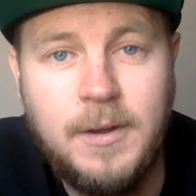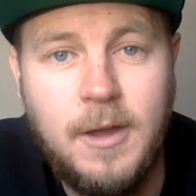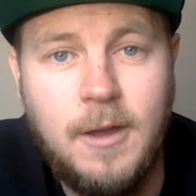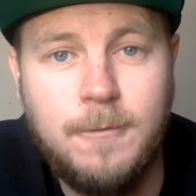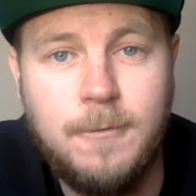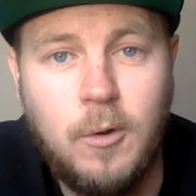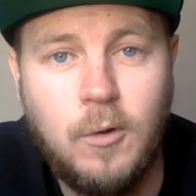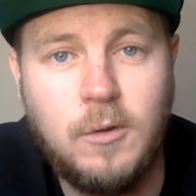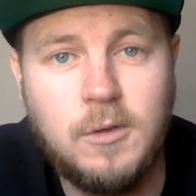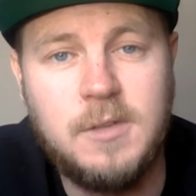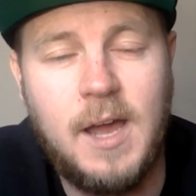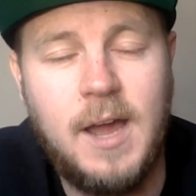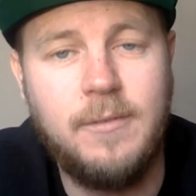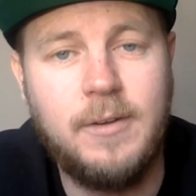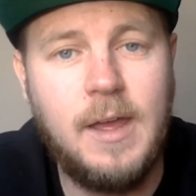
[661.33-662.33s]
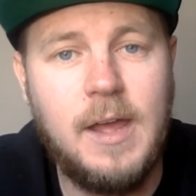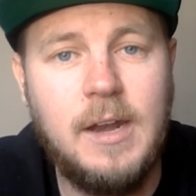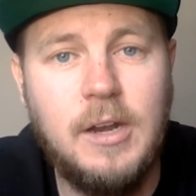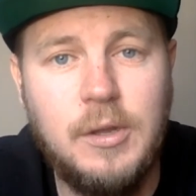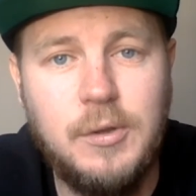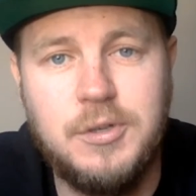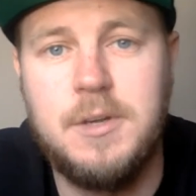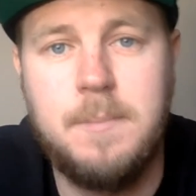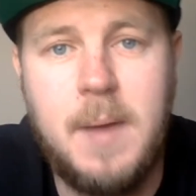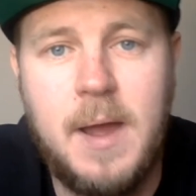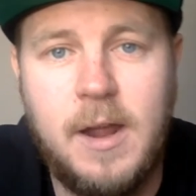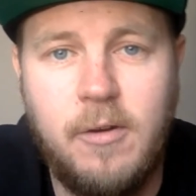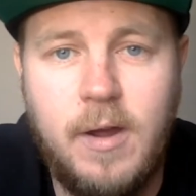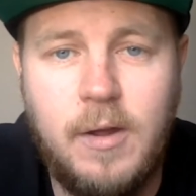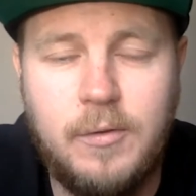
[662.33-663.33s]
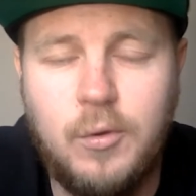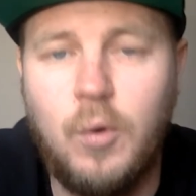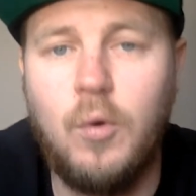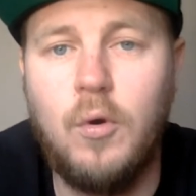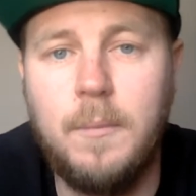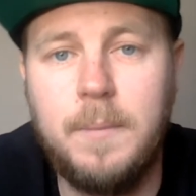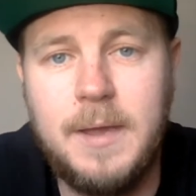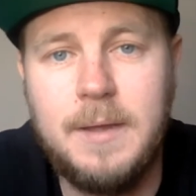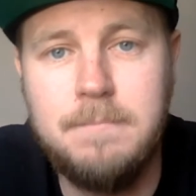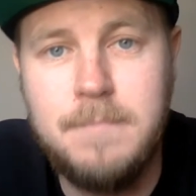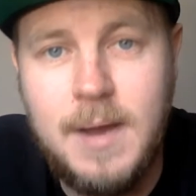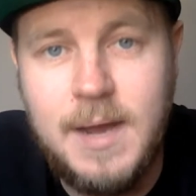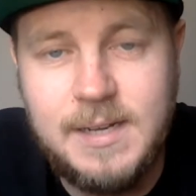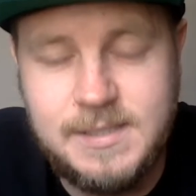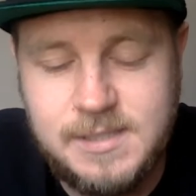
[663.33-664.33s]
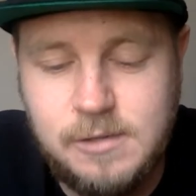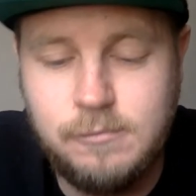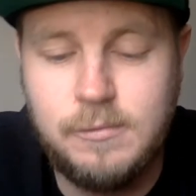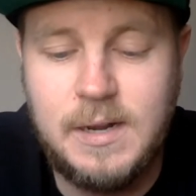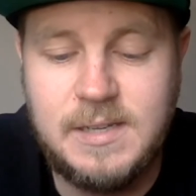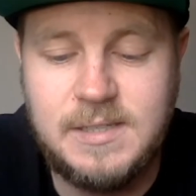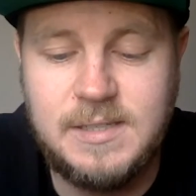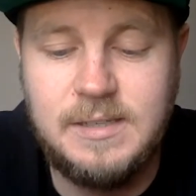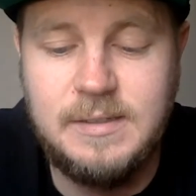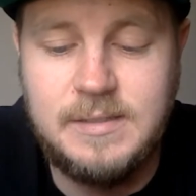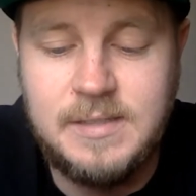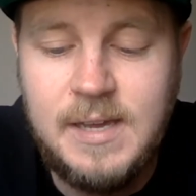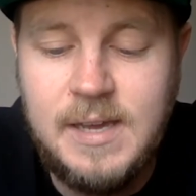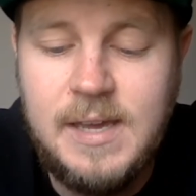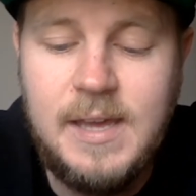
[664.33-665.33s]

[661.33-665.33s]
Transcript: of course, having a lucha background, all being masked wrestlers.